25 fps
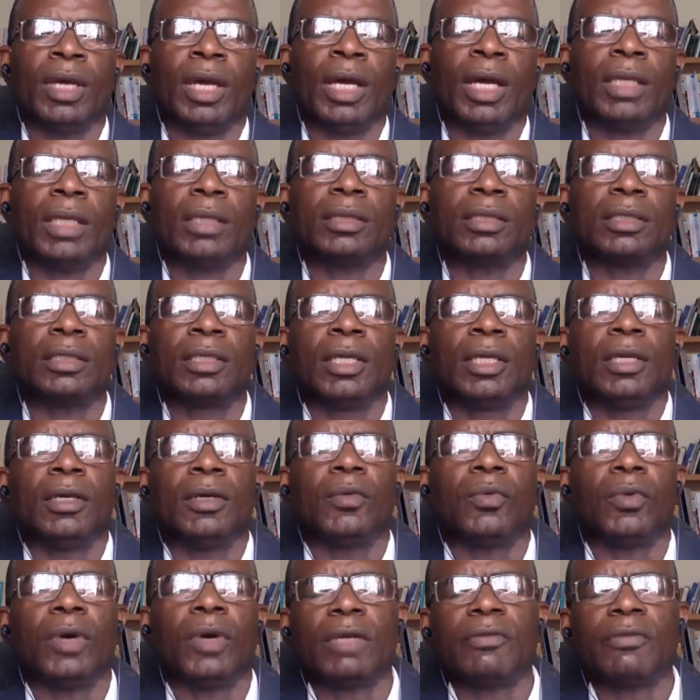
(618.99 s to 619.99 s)
And
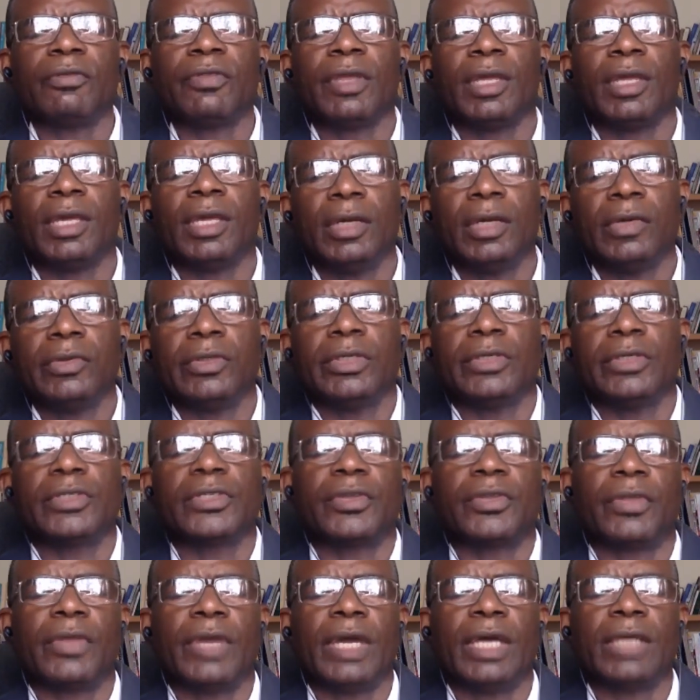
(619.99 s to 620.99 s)
one of the
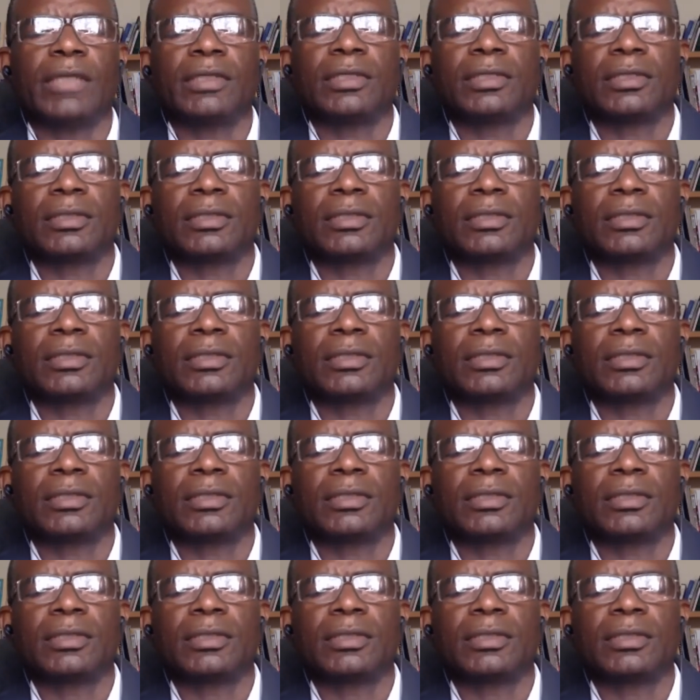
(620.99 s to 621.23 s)
areas that